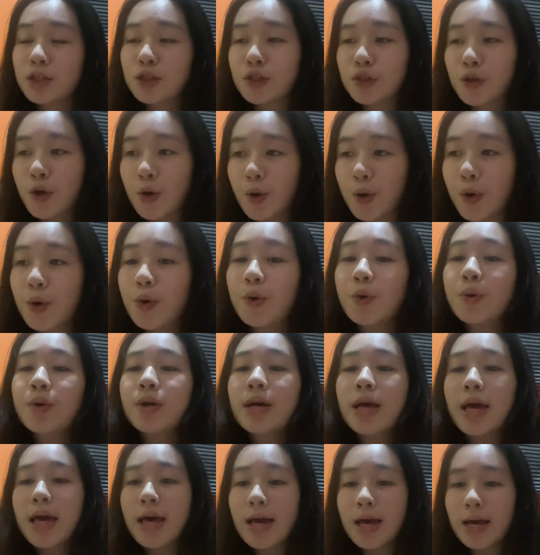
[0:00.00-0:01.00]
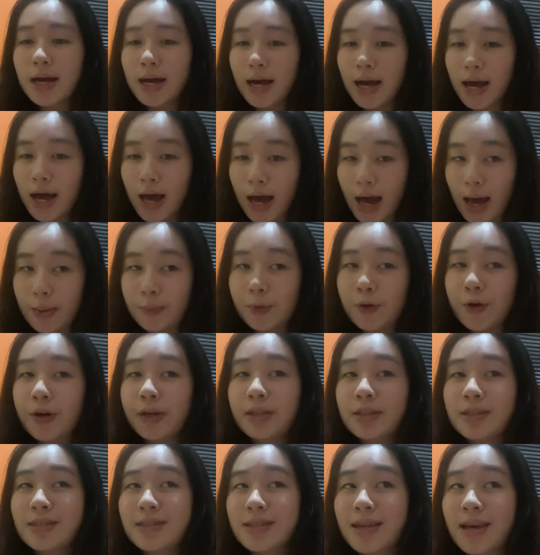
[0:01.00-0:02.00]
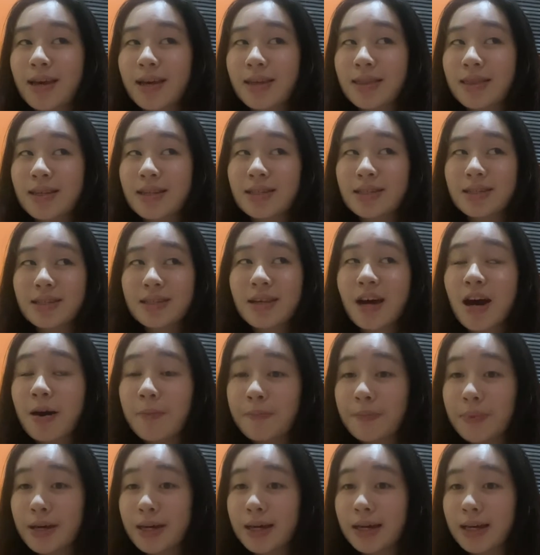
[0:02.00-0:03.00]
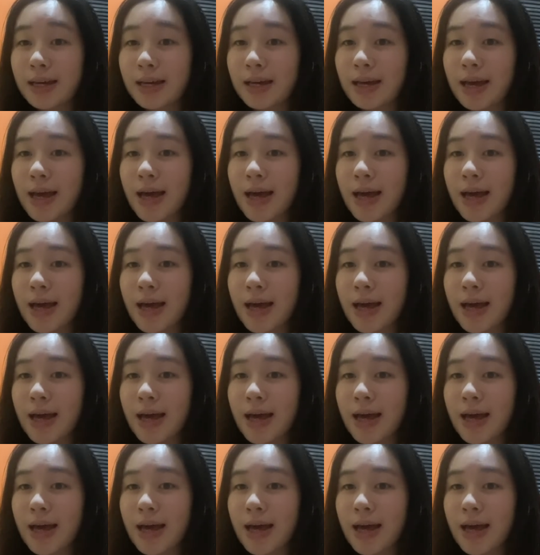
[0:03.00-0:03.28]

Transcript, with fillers: So I'm going to take this topic